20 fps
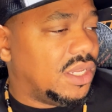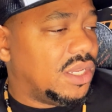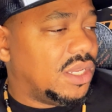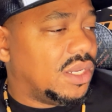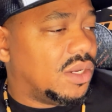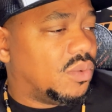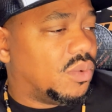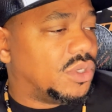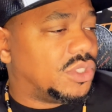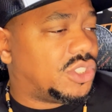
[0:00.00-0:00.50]

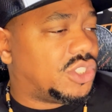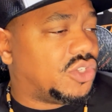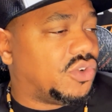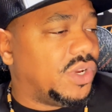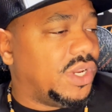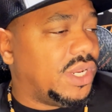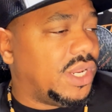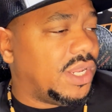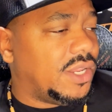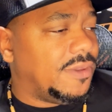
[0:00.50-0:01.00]
was
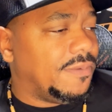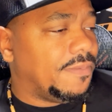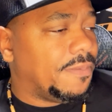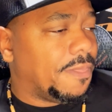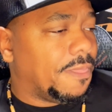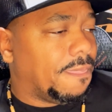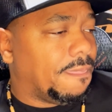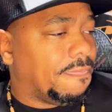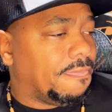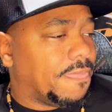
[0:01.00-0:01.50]
treated
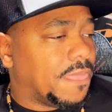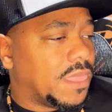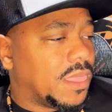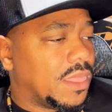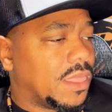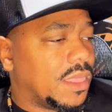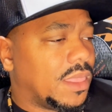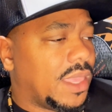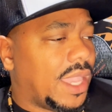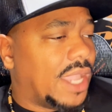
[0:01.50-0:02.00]

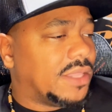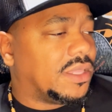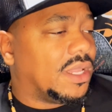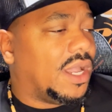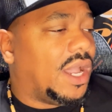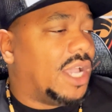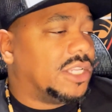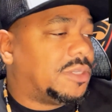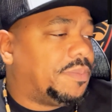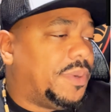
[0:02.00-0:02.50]
at the
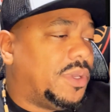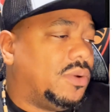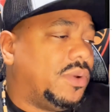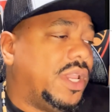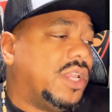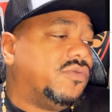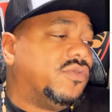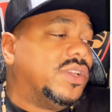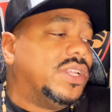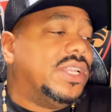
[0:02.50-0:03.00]
hospital
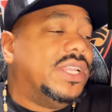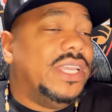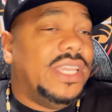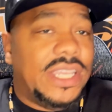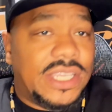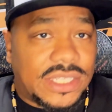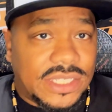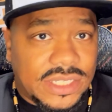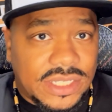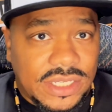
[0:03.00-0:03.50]
and
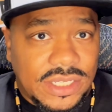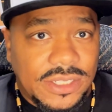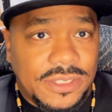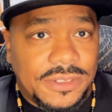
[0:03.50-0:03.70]
released,